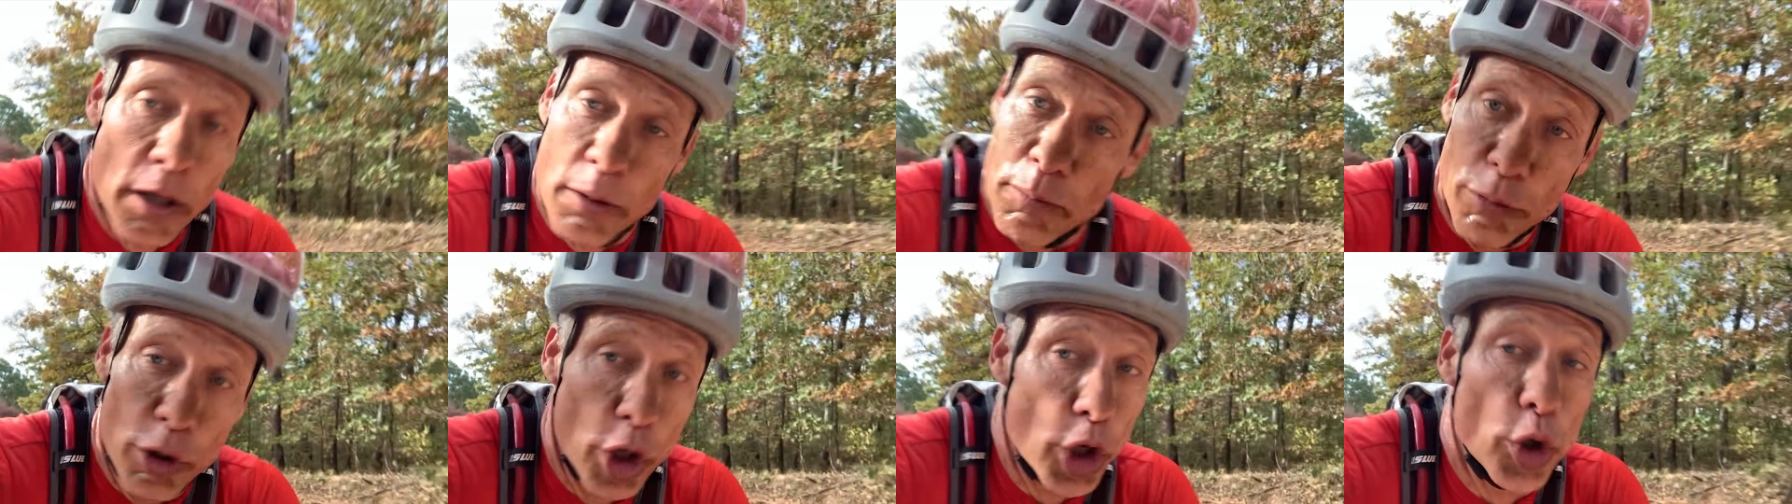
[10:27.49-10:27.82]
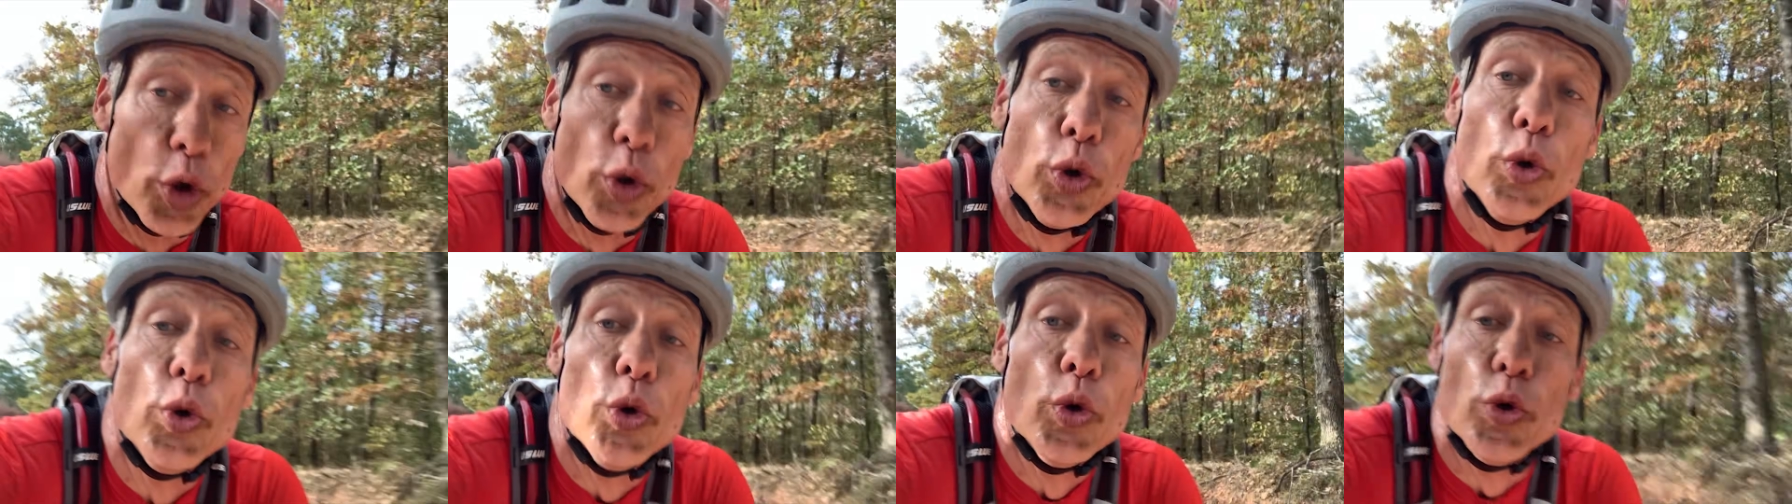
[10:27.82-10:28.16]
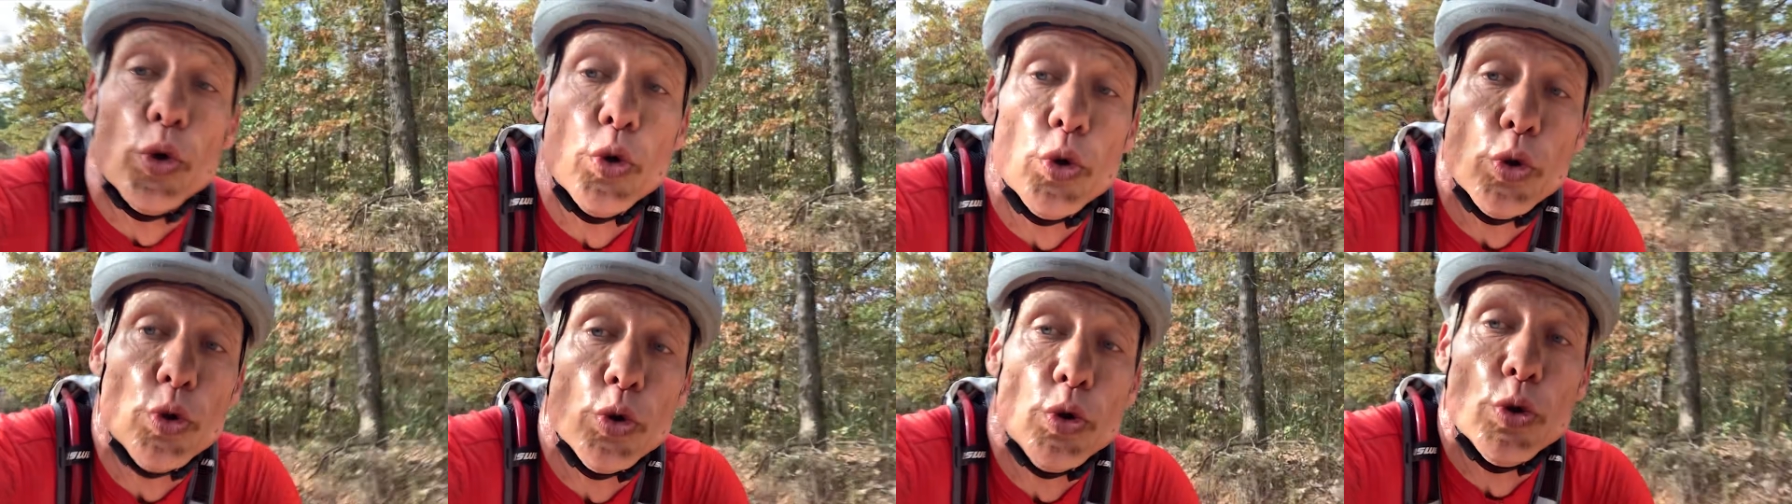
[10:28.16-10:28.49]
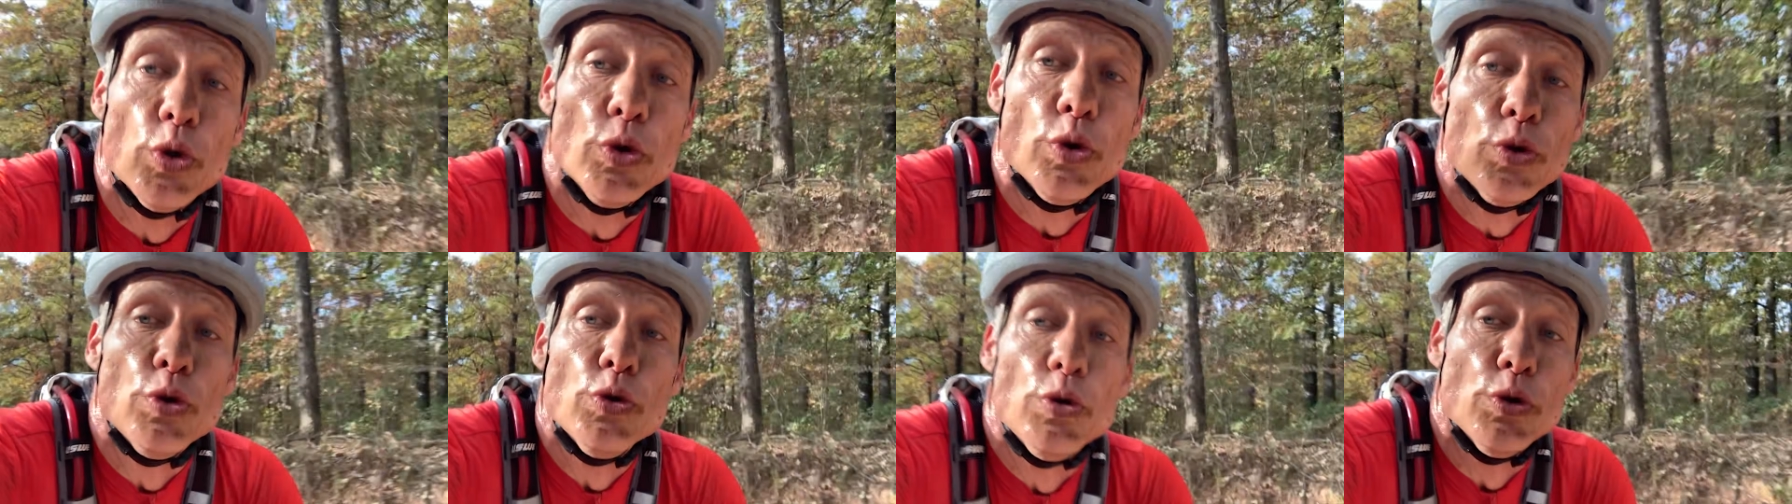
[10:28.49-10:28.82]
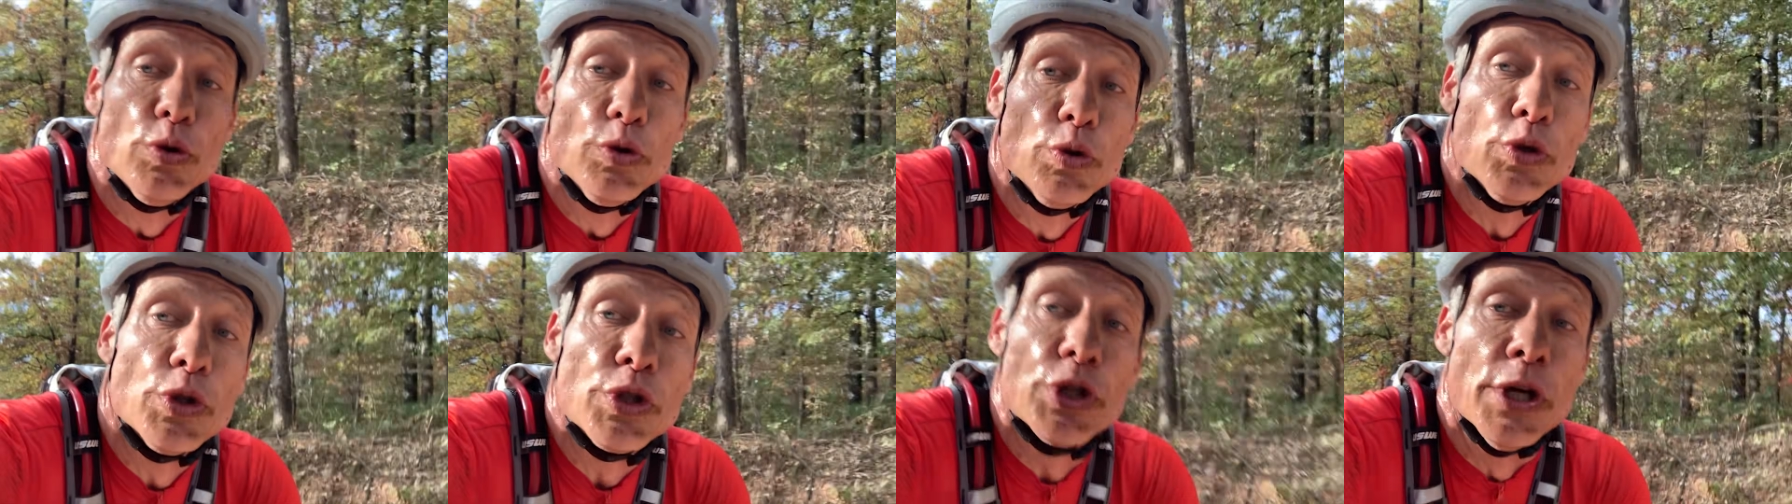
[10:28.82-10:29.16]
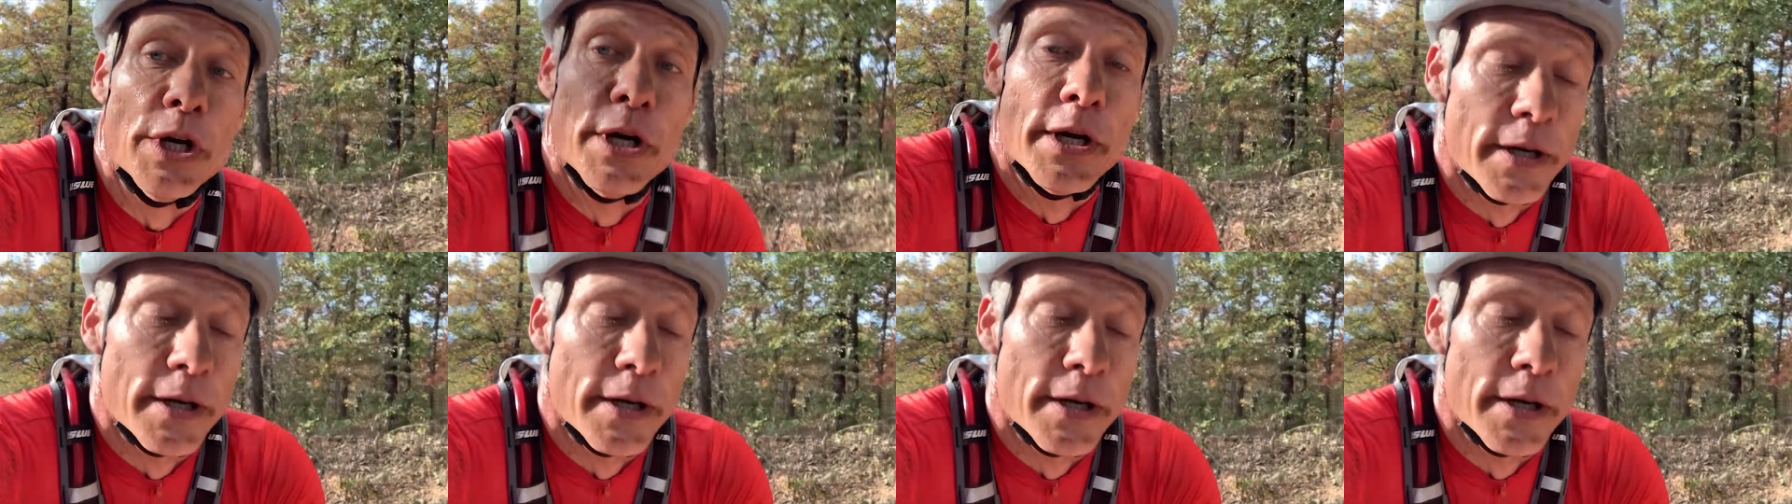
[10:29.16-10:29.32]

blues.